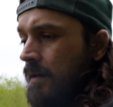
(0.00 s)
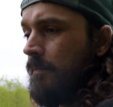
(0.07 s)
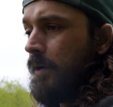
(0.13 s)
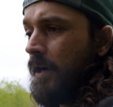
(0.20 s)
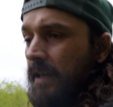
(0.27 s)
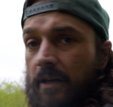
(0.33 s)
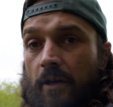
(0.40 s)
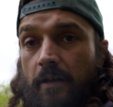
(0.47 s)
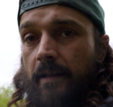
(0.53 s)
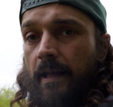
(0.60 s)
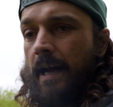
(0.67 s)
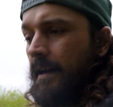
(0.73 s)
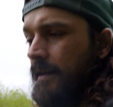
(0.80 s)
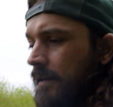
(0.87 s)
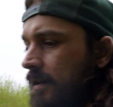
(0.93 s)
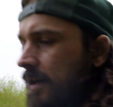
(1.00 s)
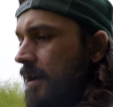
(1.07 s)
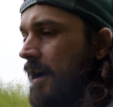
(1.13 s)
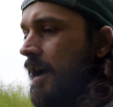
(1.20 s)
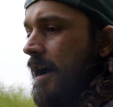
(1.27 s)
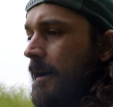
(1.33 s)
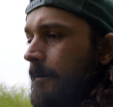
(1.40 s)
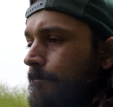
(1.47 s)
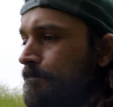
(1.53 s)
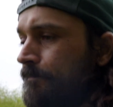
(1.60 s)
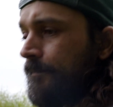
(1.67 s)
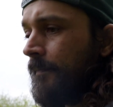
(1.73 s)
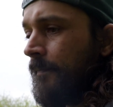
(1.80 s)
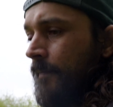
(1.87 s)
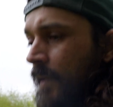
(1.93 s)
bloody good at that.
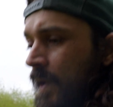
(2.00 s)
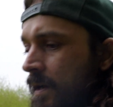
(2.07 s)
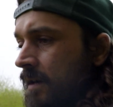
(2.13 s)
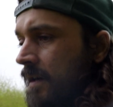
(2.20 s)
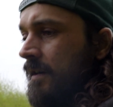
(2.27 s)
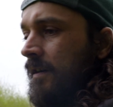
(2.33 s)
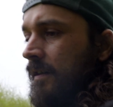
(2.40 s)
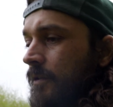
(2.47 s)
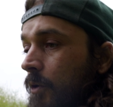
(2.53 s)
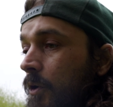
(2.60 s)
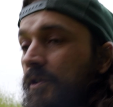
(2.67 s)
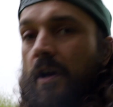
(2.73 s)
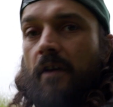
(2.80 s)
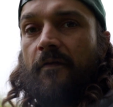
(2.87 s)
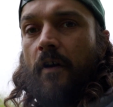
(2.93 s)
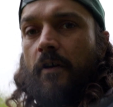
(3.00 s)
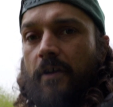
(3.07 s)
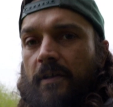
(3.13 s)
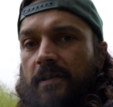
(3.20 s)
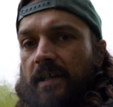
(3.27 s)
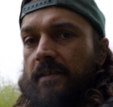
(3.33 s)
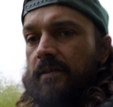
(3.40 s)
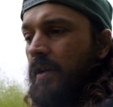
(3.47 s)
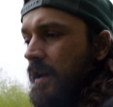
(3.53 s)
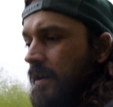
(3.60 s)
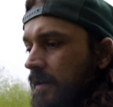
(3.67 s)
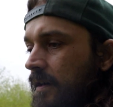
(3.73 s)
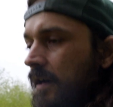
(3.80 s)
The autofocus is,